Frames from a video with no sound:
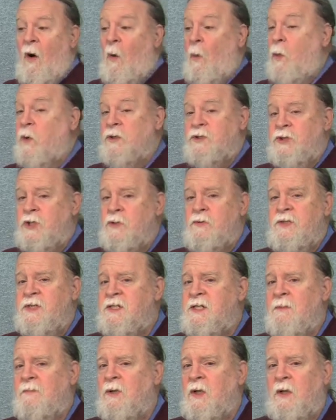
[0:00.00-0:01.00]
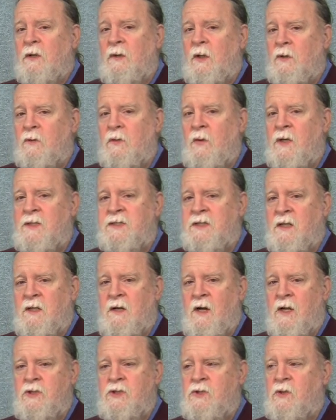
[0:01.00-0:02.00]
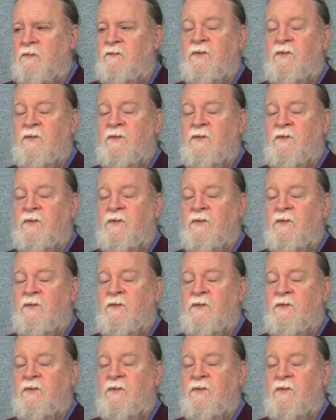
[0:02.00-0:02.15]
were too similar across the country